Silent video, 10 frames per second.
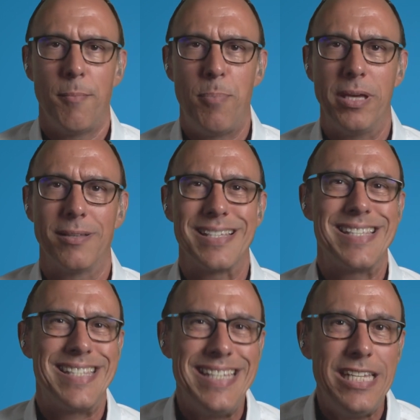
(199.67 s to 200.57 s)
Bill
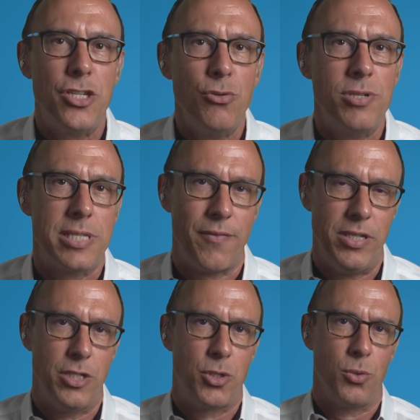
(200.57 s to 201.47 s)

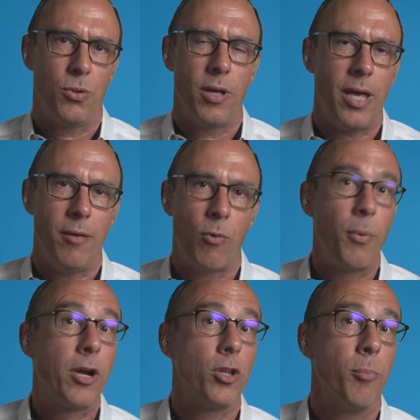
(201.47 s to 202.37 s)
C-272, what
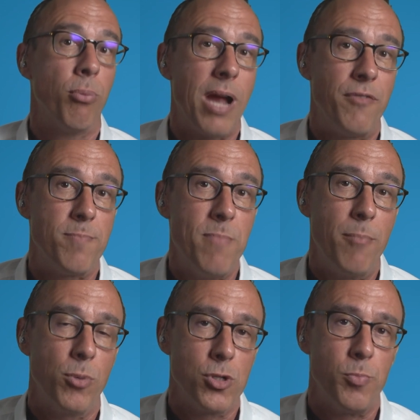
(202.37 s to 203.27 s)
we call the Private
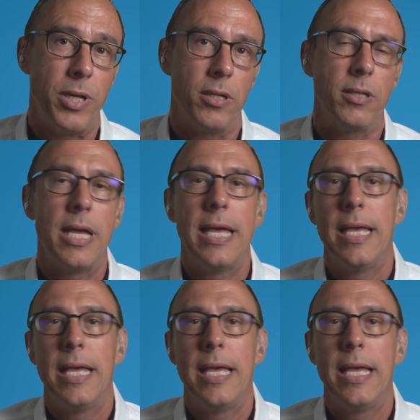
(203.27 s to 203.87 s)
Members Bill,